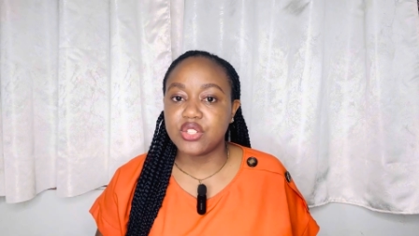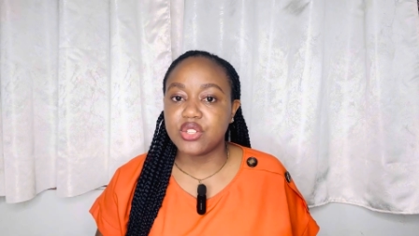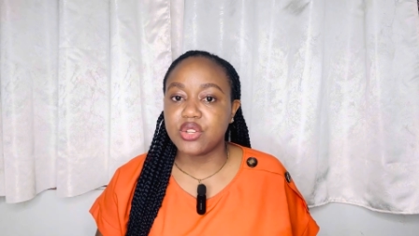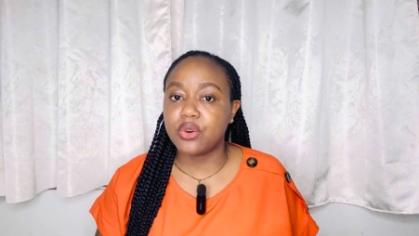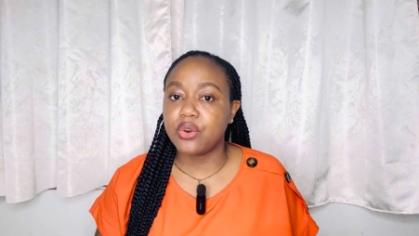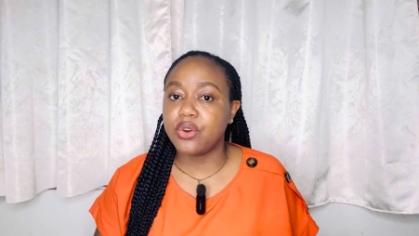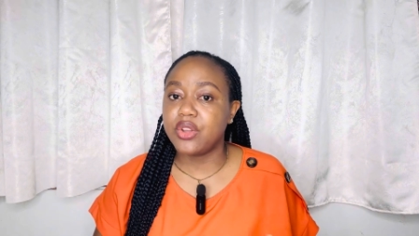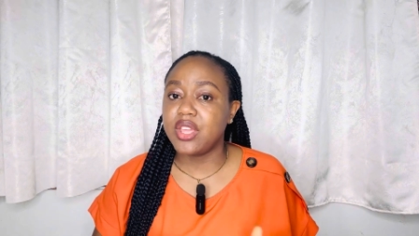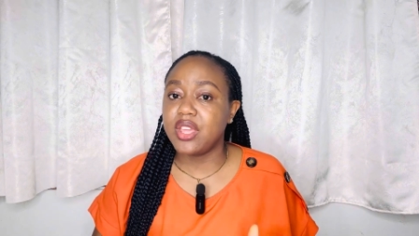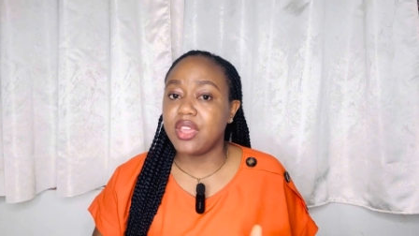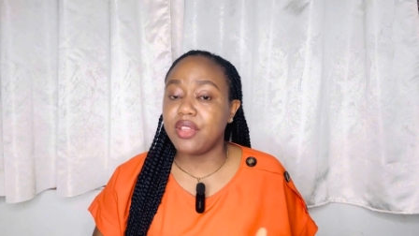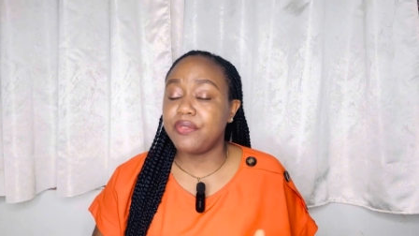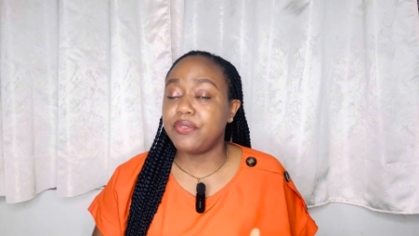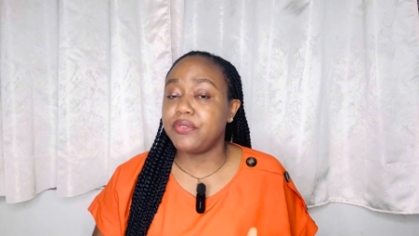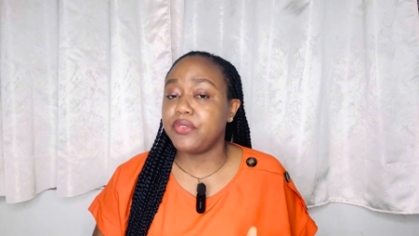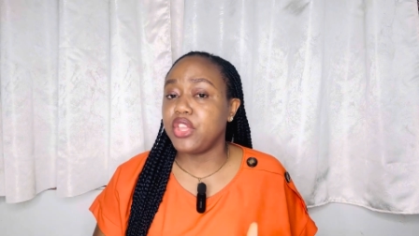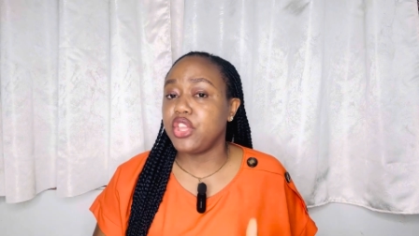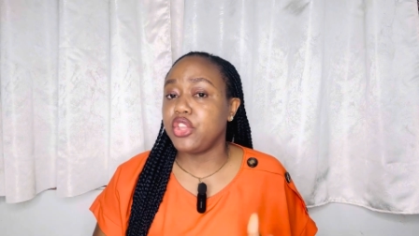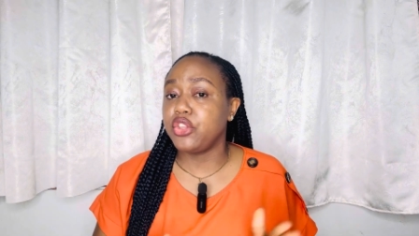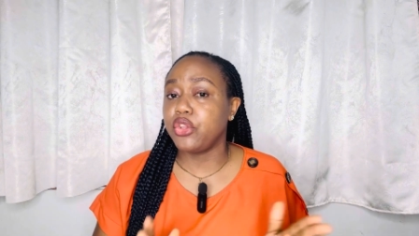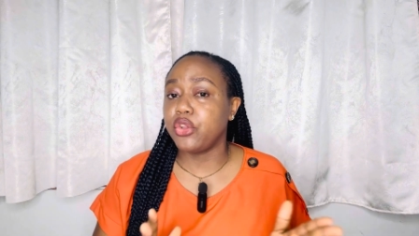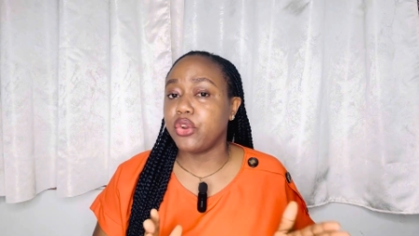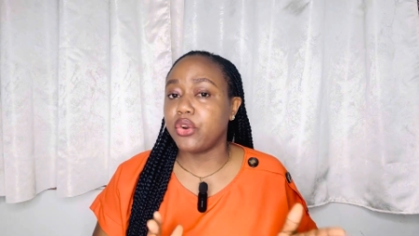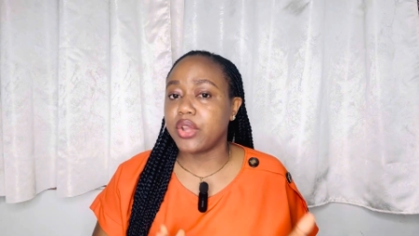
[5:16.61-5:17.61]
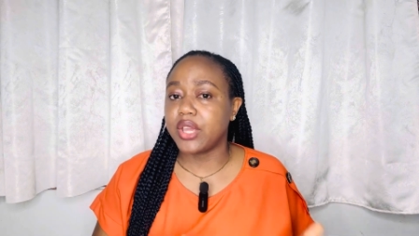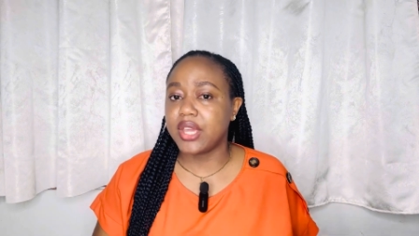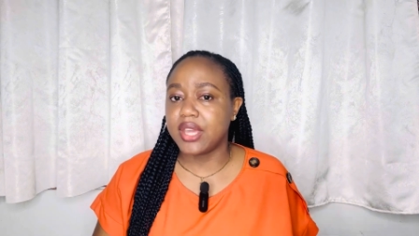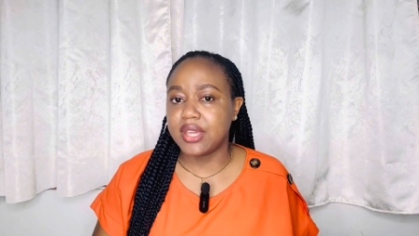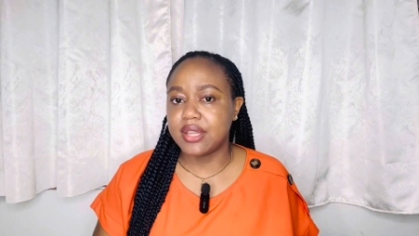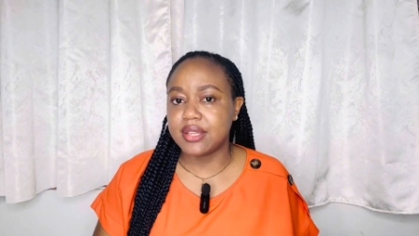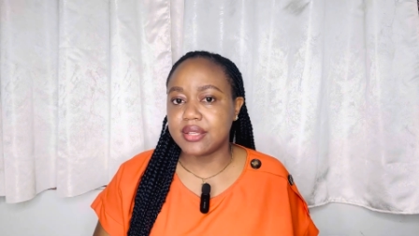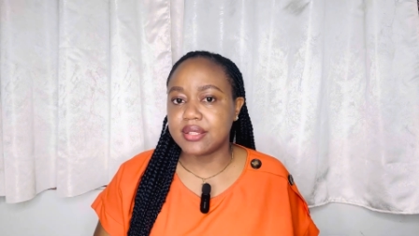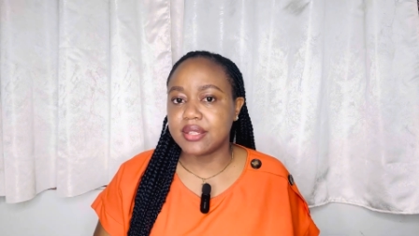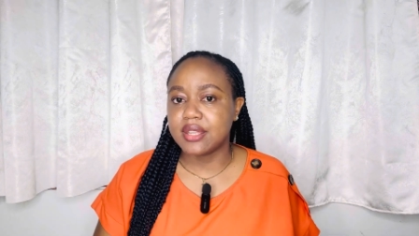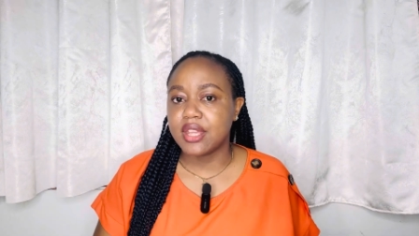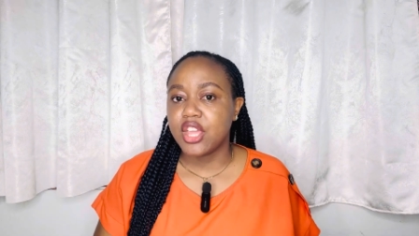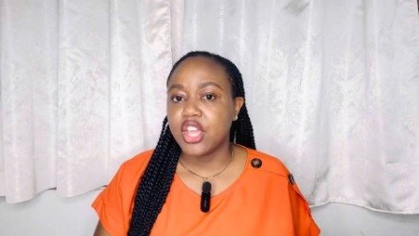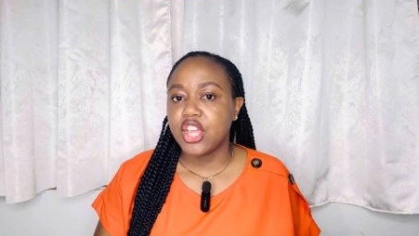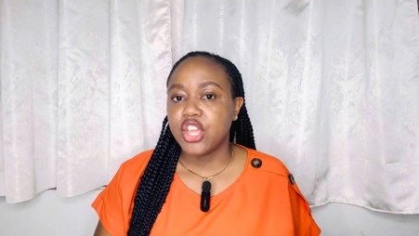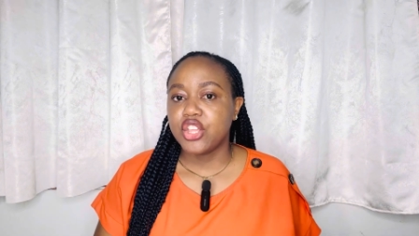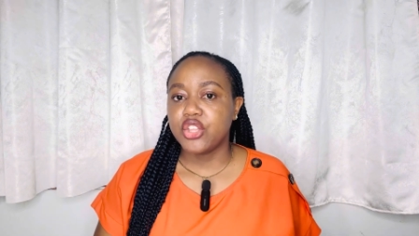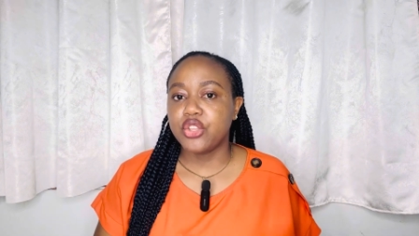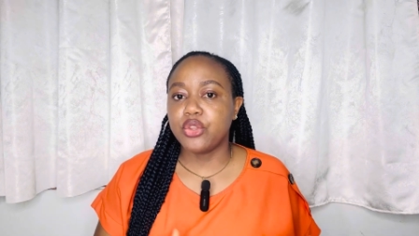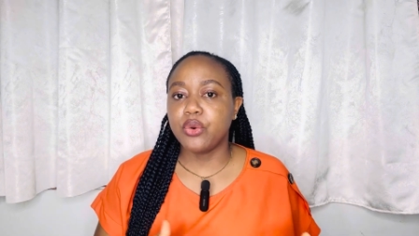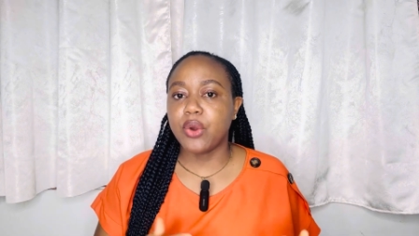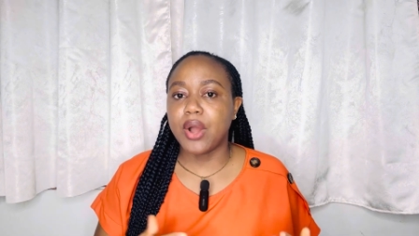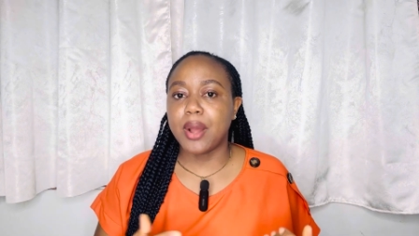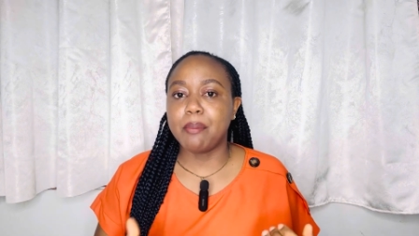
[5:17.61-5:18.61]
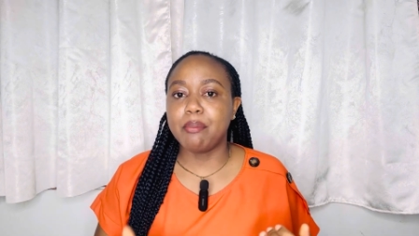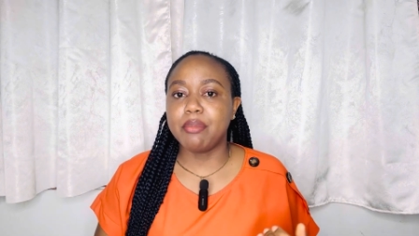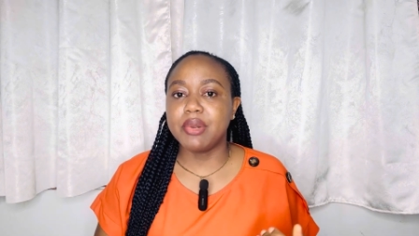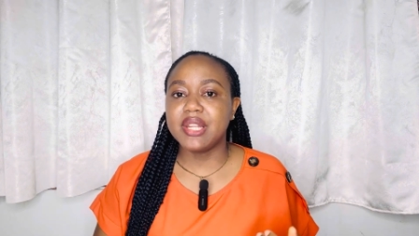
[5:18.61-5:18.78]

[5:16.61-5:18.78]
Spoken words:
So if in your case you are